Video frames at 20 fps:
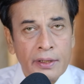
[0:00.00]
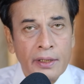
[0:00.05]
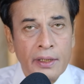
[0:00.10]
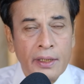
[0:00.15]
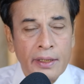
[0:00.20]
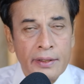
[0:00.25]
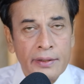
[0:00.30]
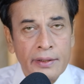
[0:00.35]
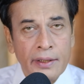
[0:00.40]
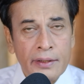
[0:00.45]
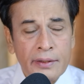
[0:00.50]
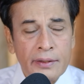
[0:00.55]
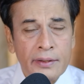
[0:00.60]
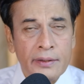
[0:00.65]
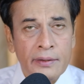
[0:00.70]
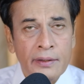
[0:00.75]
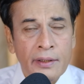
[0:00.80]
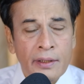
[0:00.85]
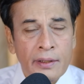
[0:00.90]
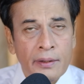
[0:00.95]

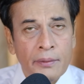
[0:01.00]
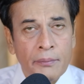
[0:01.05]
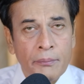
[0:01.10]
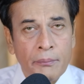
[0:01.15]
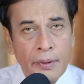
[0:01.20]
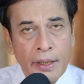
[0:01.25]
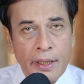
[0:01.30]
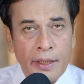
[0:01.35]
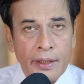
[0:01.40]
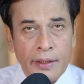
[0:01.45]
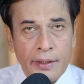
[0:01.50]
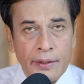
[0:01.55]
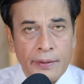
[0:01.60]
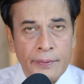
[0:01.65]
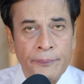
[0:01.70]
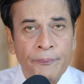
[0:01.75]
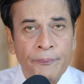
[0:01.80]
congestion may occur.